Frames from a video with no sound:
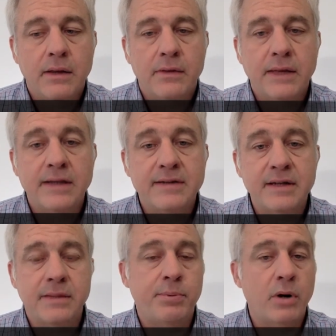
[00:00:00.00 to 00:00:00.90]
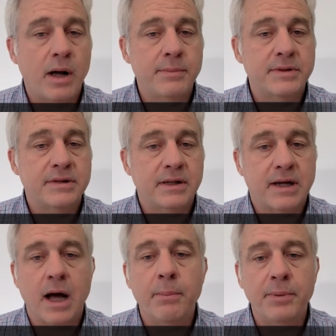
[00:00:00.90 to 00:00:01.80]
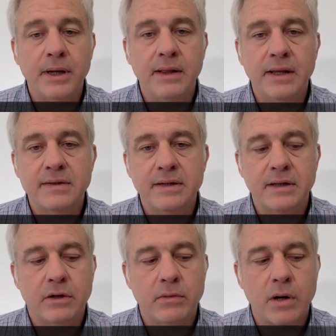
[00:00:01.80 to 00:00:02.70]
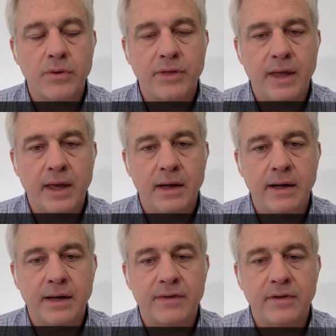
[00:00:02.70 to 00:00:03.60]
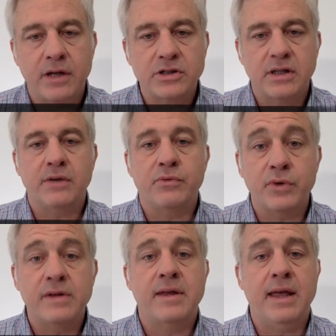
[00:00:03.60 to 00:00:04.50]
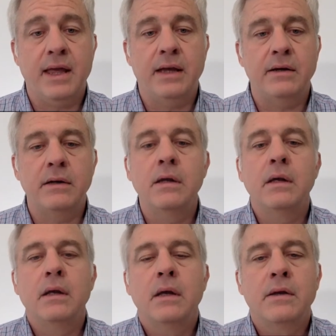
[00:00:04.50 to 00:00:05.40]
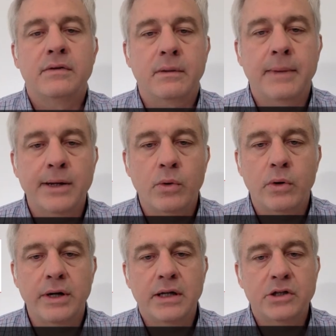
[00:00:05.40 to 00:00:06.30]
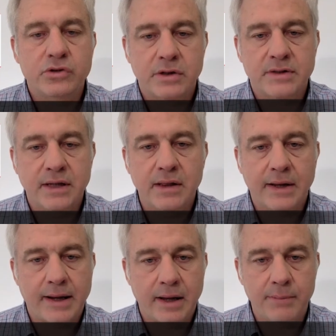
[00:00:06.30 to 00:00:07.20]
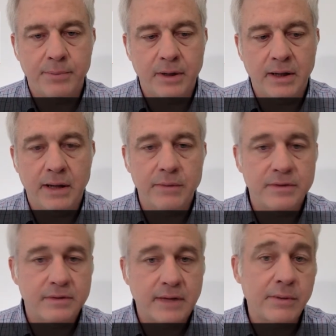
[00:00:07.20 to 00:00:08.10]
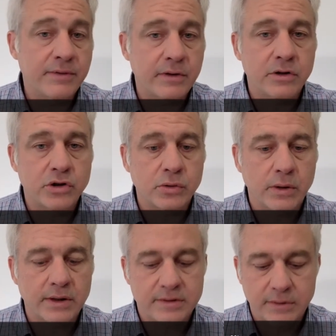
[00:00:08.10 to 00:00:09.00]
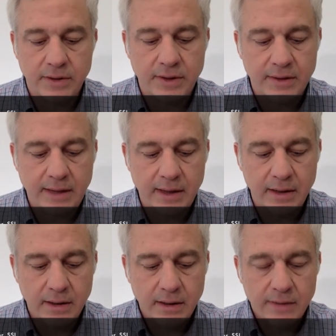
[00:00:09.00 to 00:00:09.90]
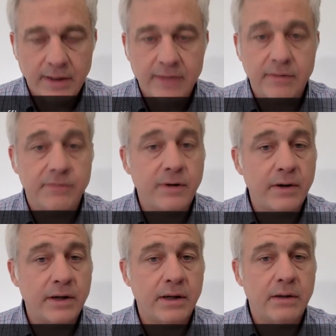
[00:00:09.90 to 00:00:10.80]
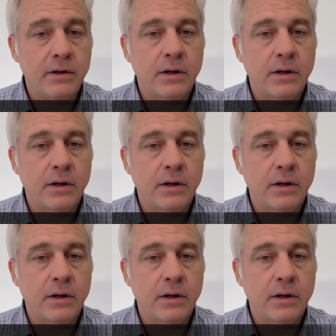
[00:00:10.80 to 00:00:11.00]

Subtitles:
they see the promise of the company, they see the growth ahead, and as such, they've retained some minority interest in the company, and that was their choice. So I think that's a very